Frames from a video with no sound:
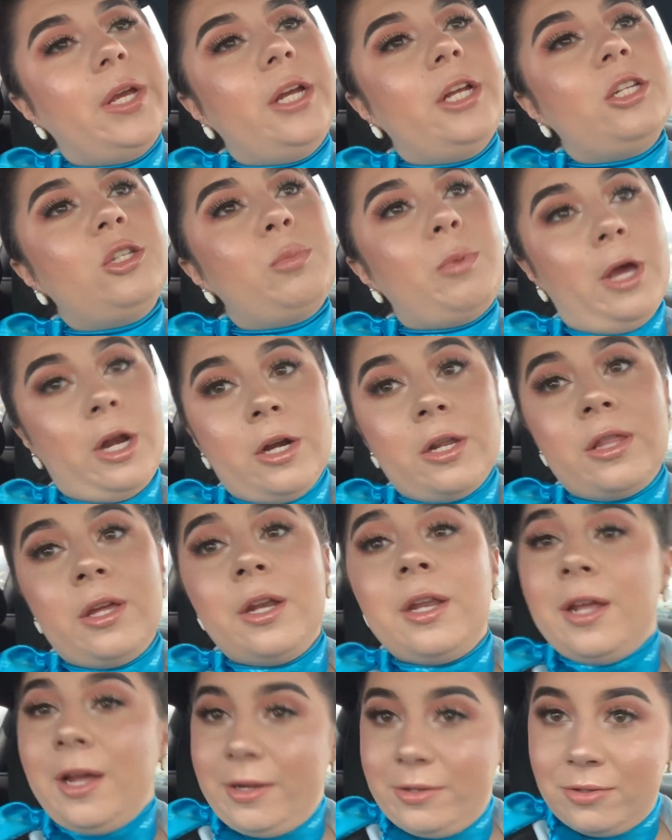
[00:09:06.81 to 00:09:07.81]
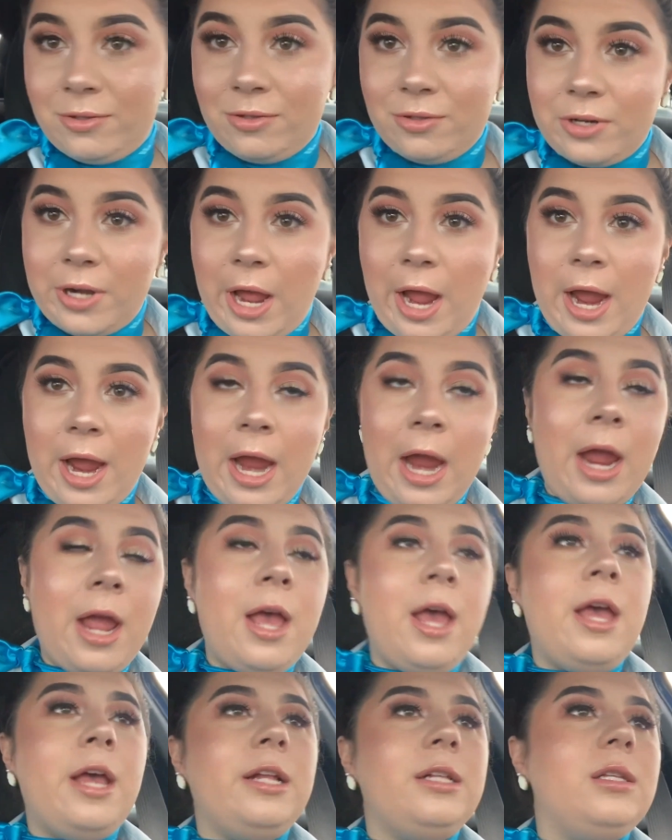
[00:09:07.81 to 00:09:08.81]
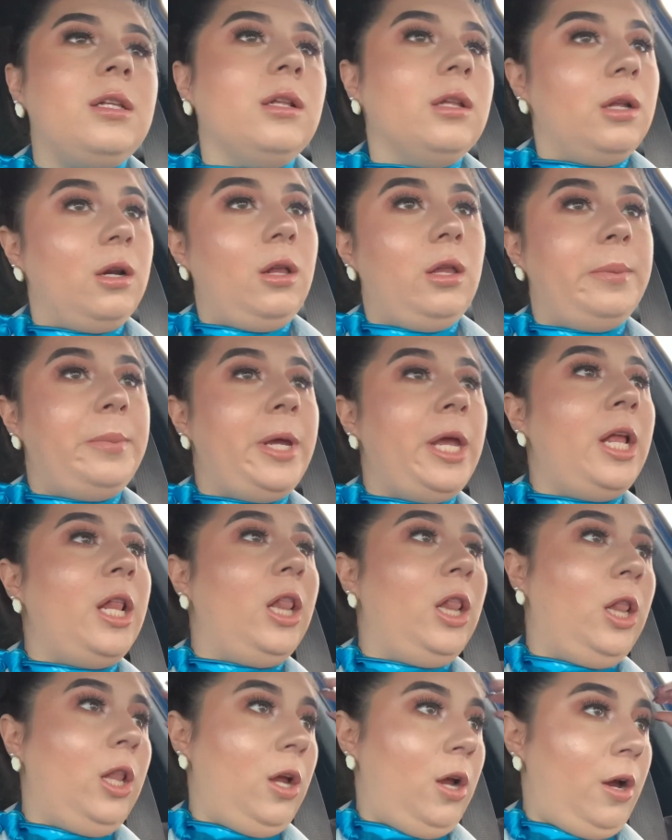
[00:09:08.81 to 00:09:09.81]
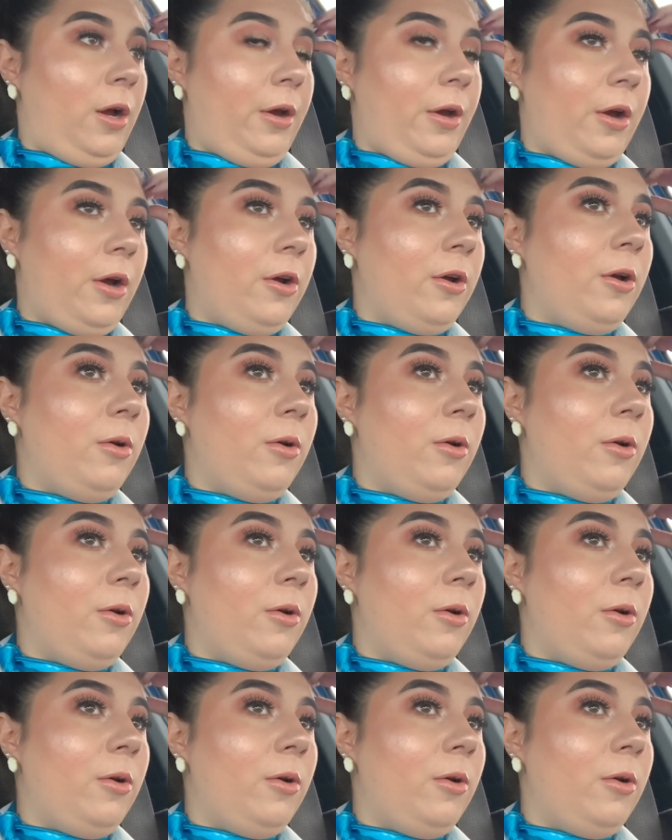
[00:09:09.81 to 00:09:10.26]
It's better than yesterday. It's a little bit longer.